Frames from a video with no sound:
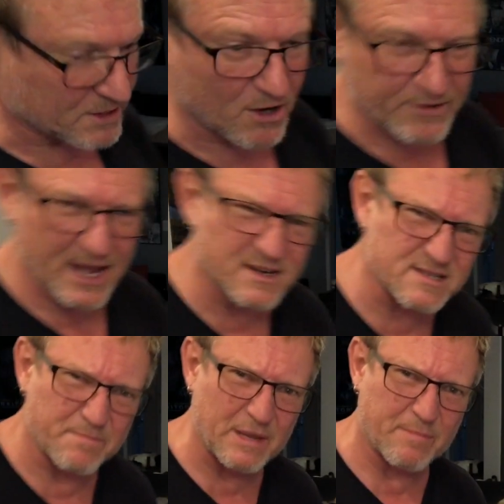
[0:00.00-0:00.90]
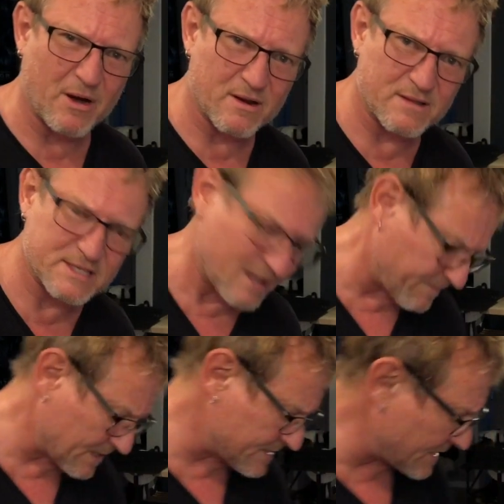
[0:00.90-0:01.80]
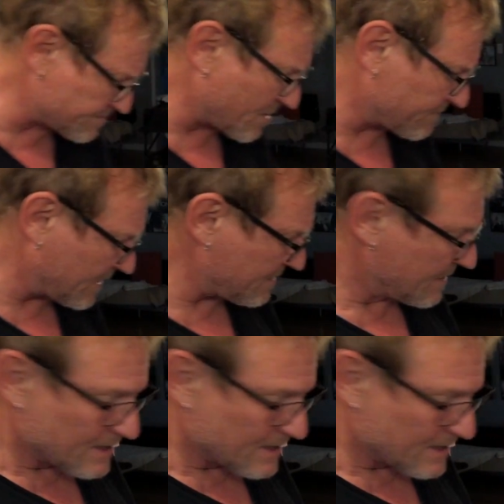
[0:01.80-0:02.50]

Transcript: coriander is a big part of the South African taste profile.